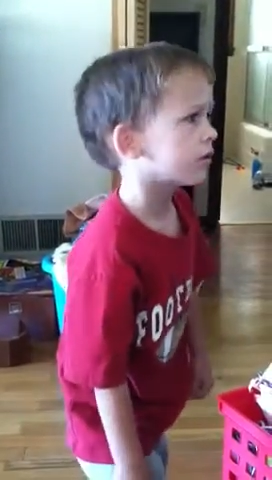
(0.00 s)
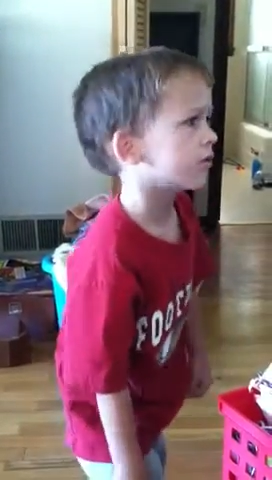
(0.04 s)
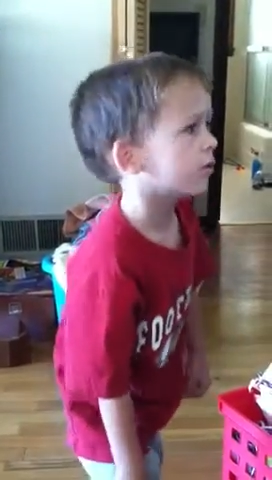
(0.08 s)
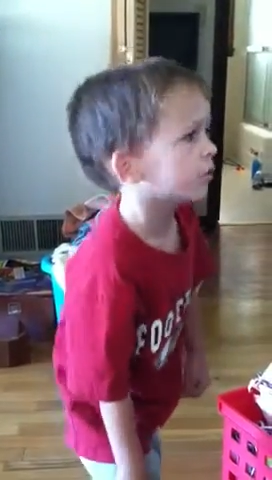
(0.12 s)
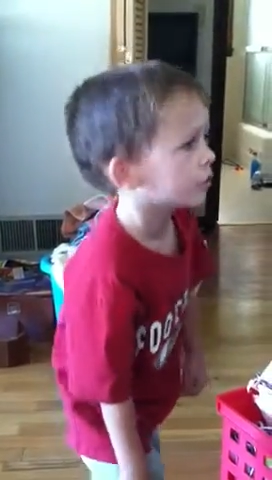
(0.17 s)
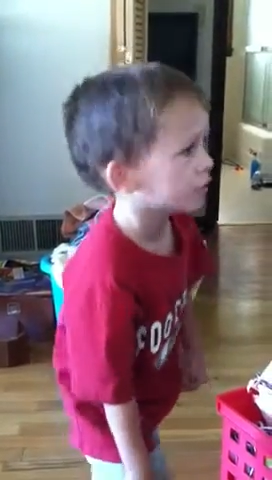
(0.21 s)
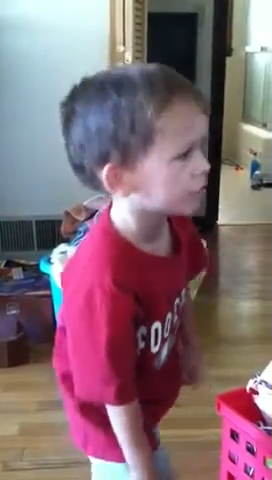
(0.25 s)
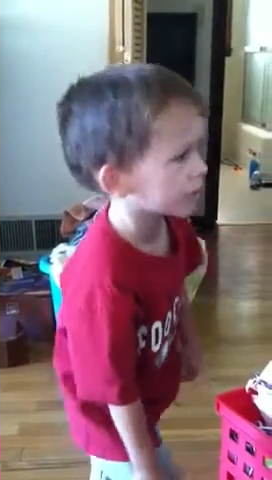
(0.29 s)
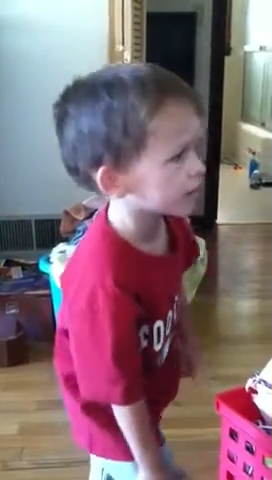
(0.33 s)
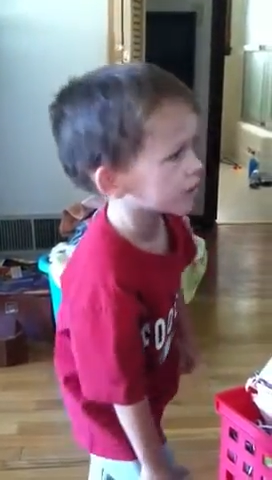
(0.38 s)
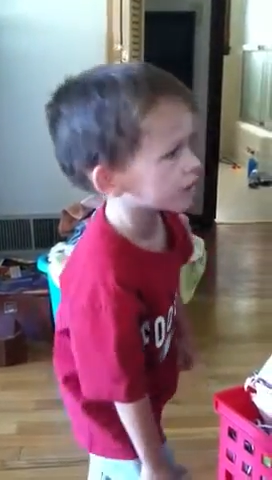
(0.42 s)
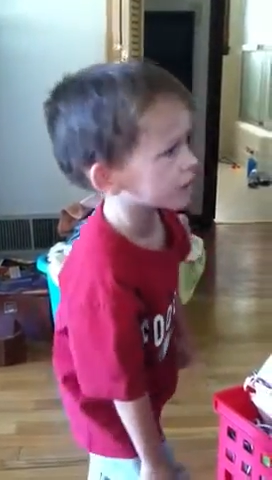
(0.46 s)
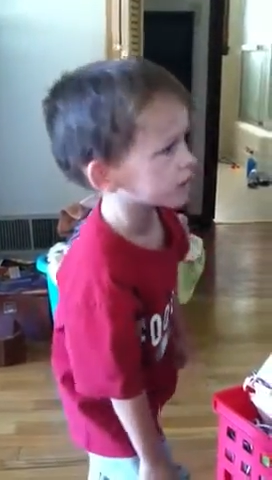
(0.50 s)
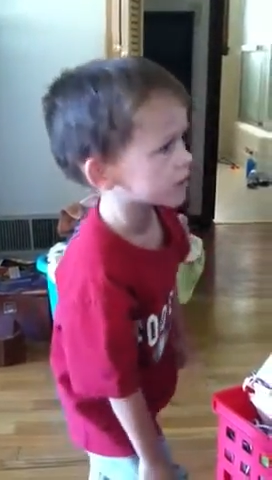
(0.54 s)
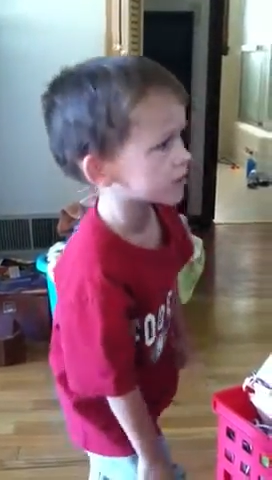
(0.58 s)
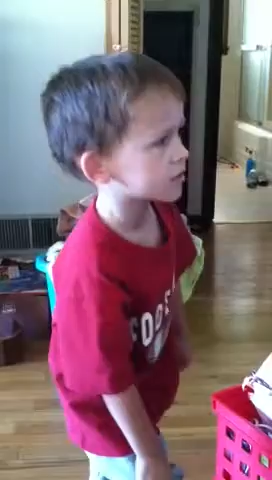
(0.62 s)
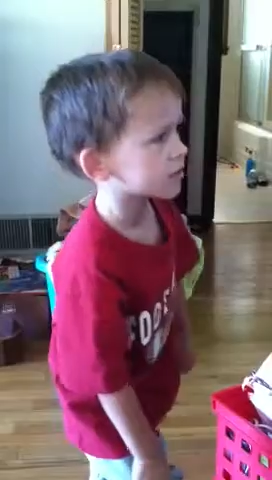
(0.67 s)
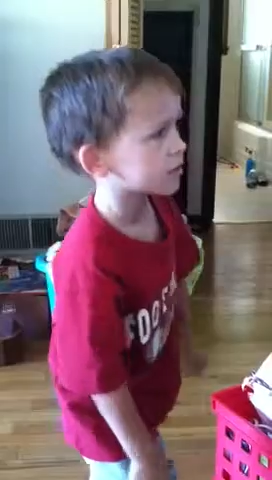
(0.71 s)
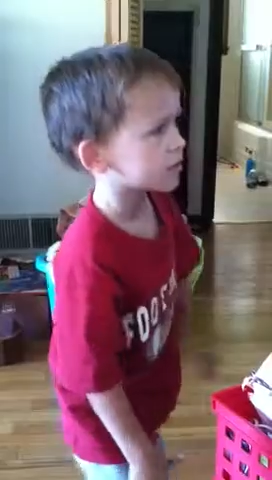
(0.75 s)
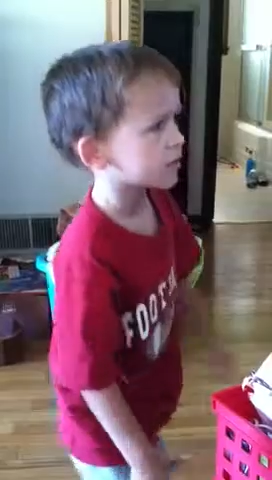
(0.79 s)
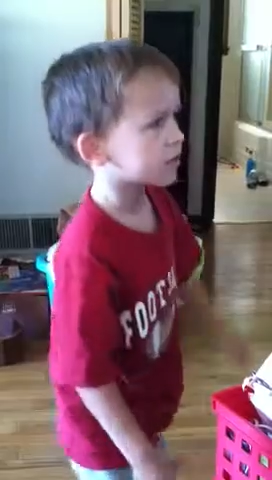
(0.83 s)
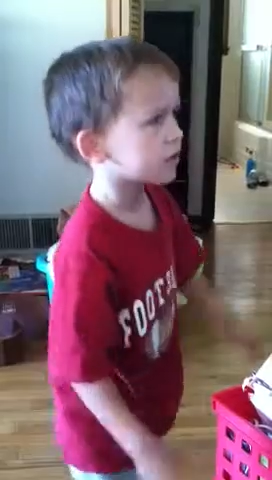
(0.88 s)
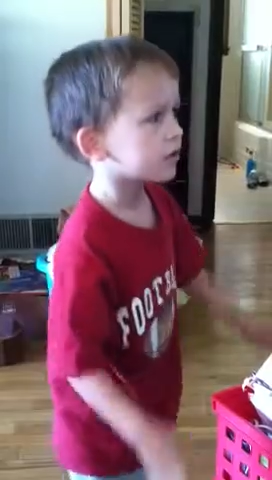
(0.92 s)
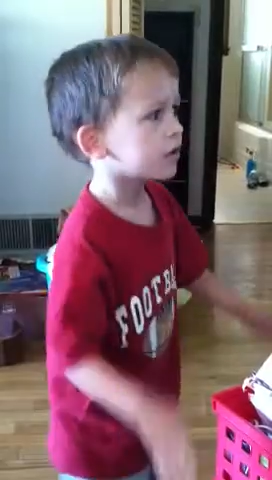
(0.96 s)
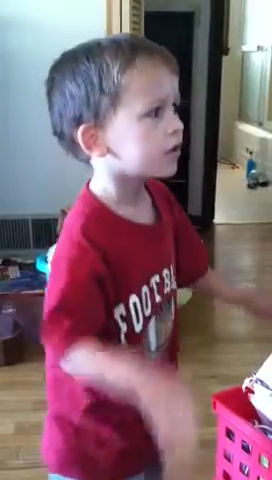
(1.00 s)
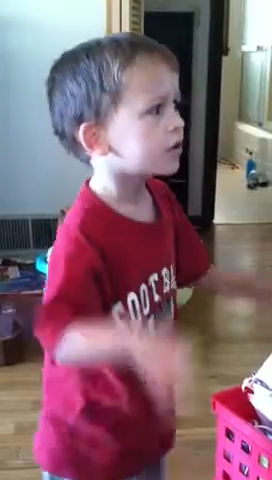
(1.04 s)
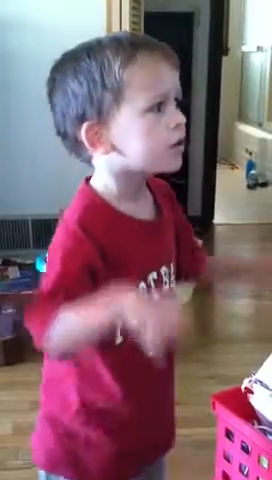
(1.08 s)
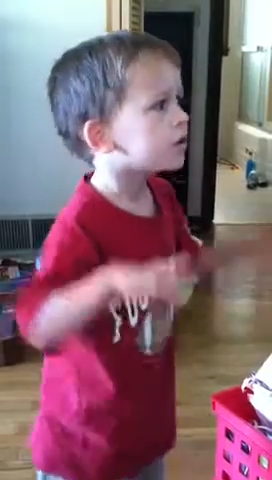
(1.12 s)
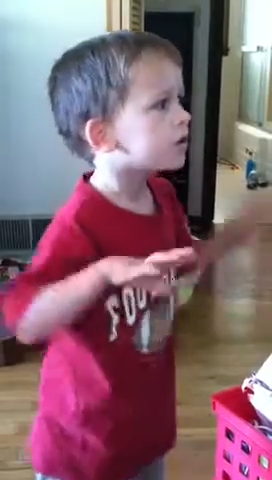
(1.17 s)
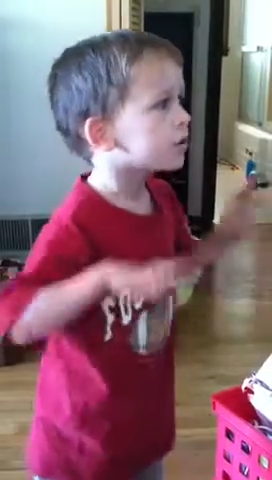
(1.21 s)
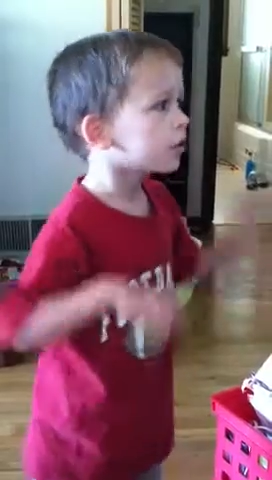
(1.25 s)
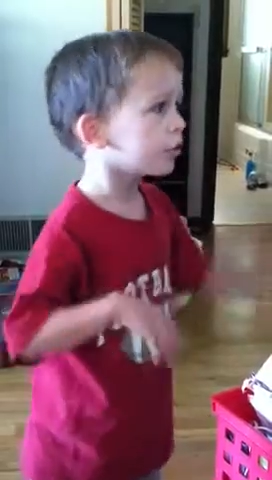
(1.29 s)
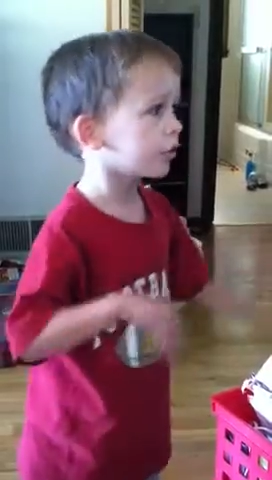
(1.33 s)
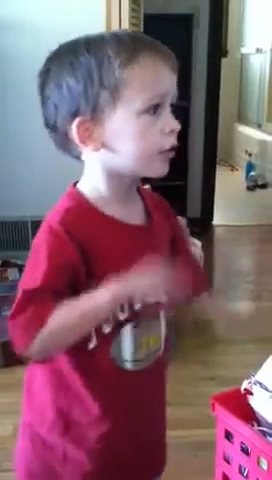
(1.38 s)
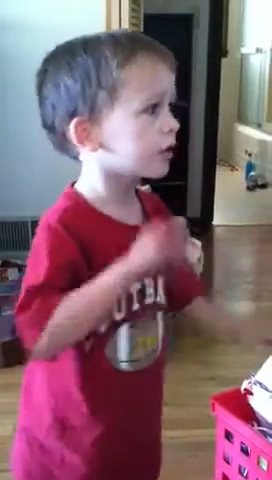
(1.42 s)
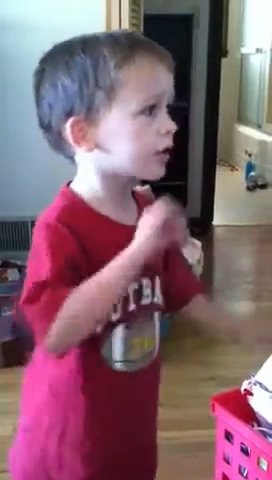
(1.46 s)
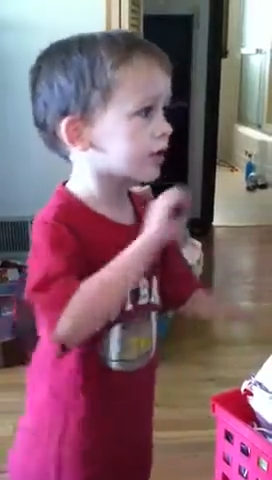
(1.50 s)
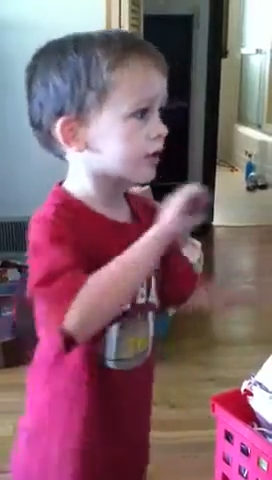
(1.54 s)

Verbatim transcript: you just you